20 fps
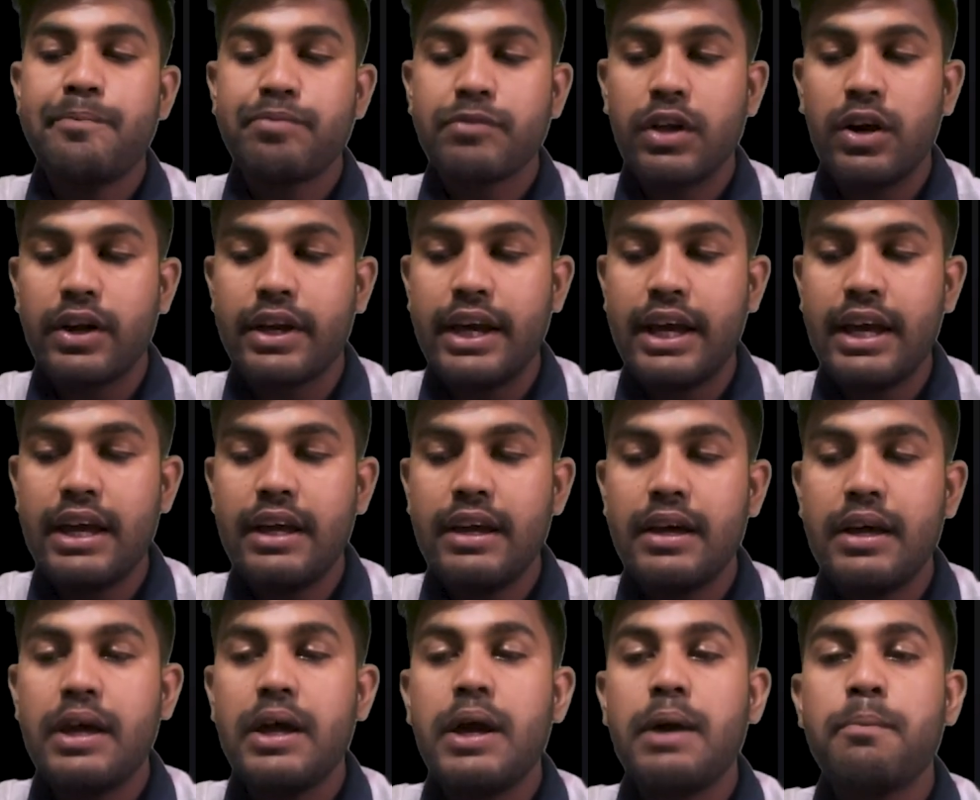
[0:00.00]
okay
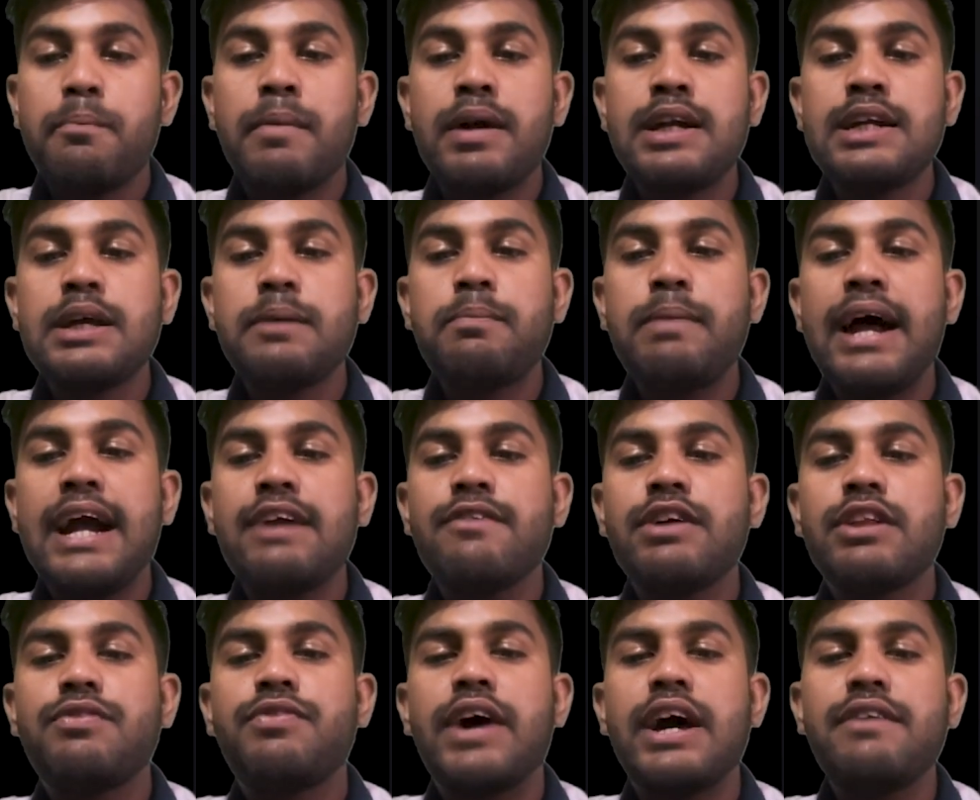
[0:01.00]
multiplied
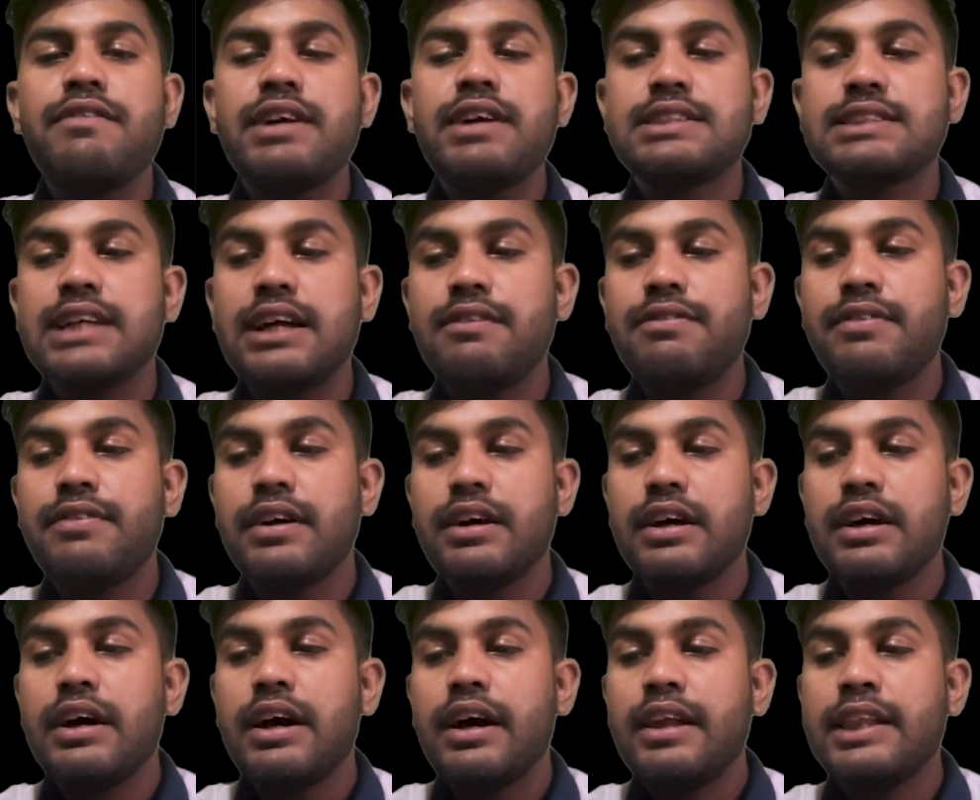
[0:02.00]
with 5 itself
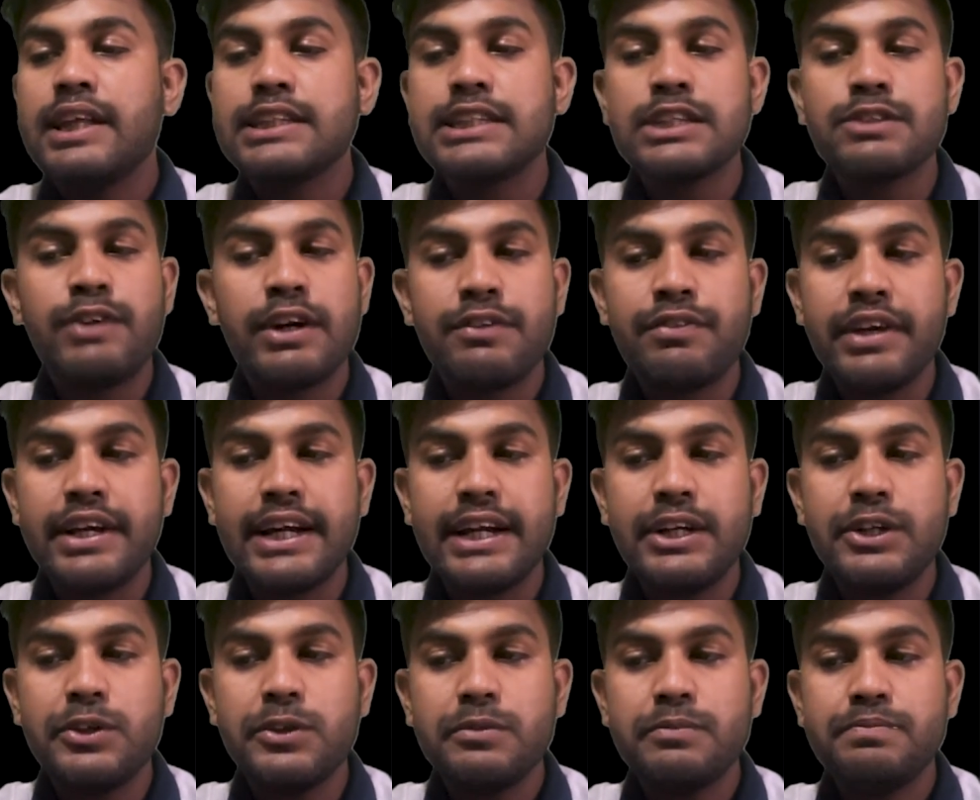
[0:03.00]
this is what we can
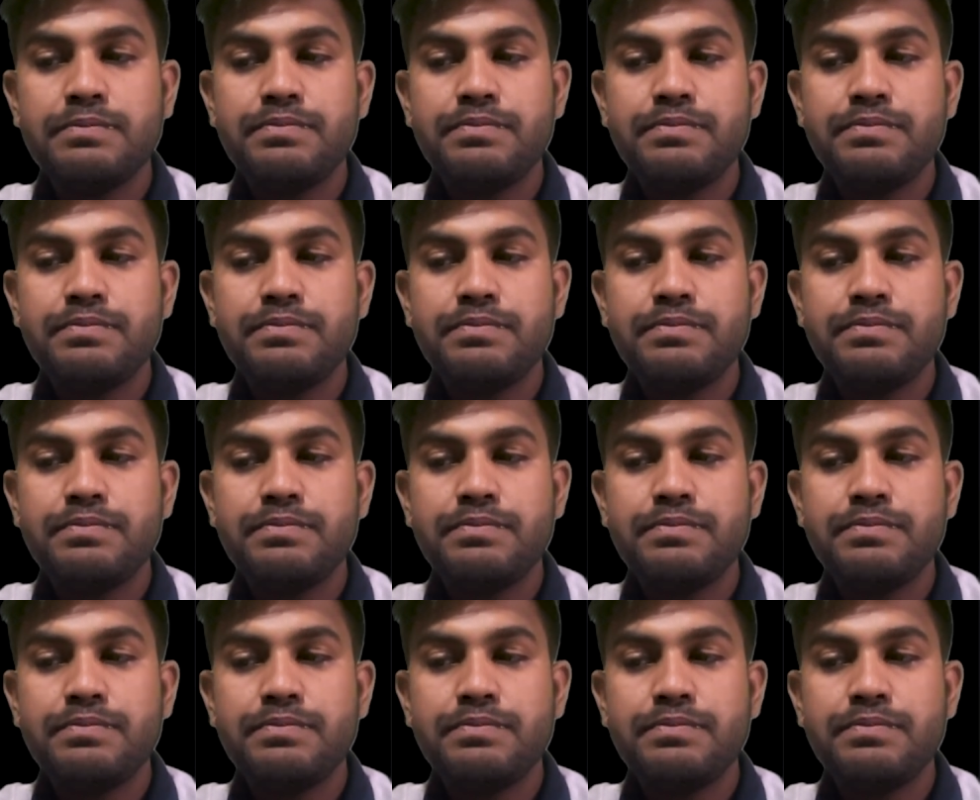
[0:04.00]
do